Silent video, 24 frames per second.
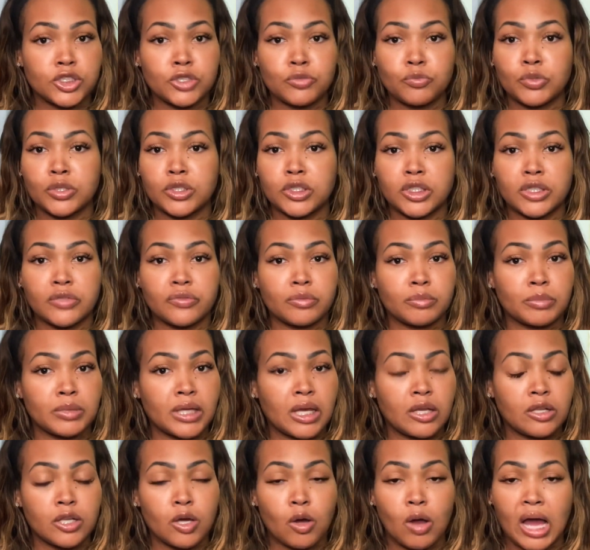She wasn't giving me
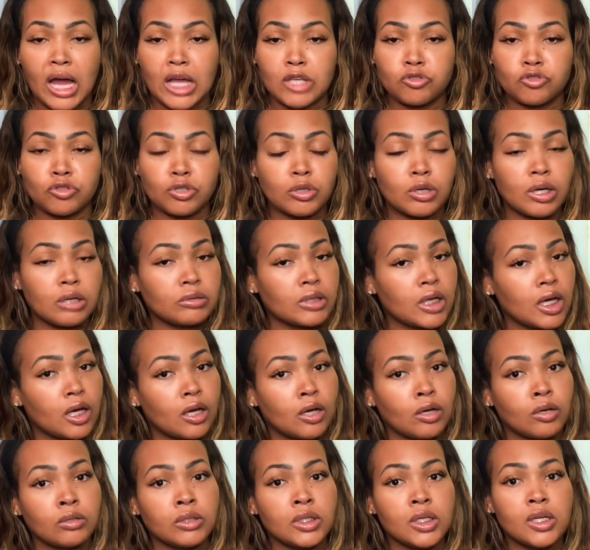no
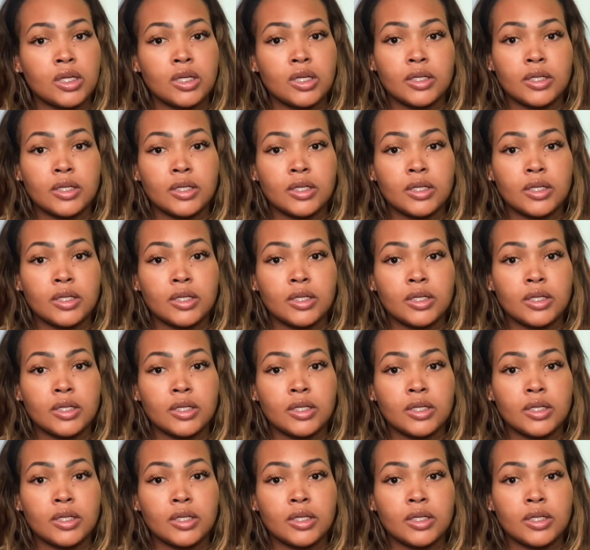hydrocodone.